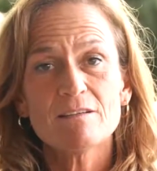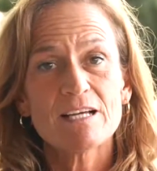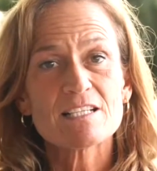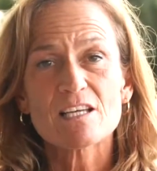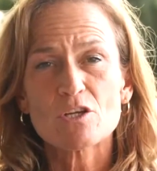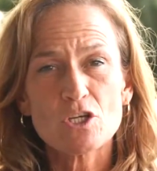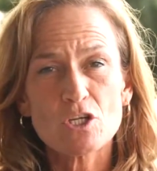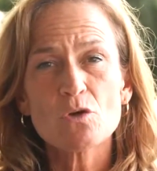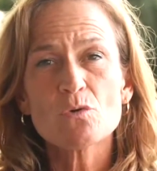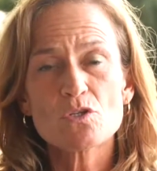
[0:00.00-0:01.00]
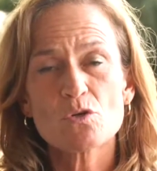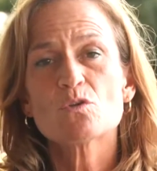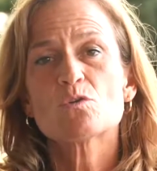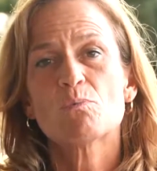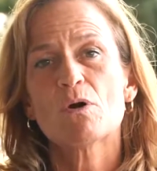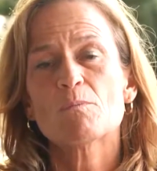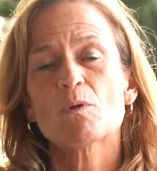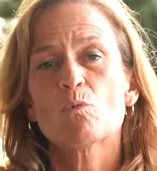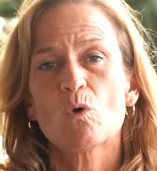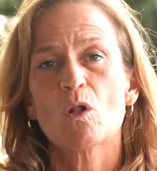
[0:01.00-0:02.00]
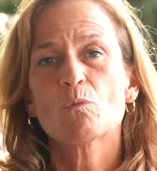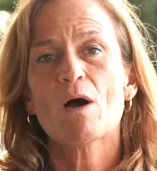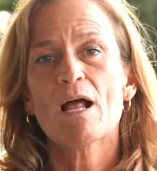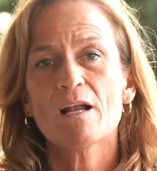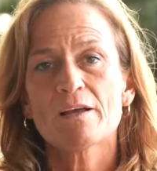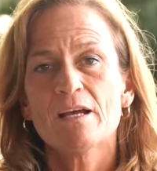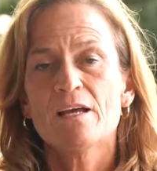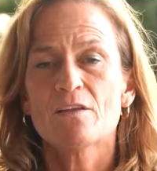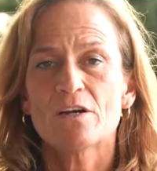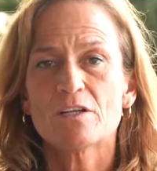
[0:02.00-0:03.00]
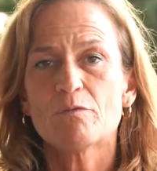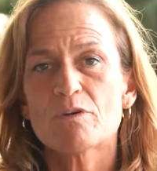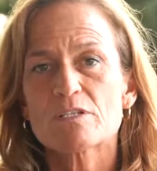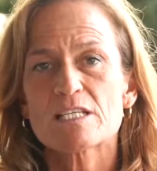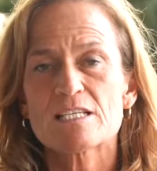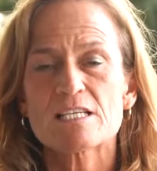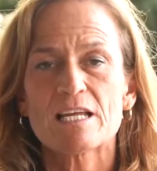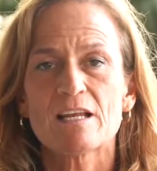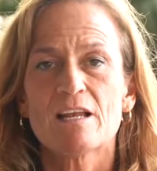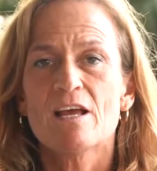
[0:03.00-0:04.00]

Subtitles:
It's a huge problem worldwide. There are differences in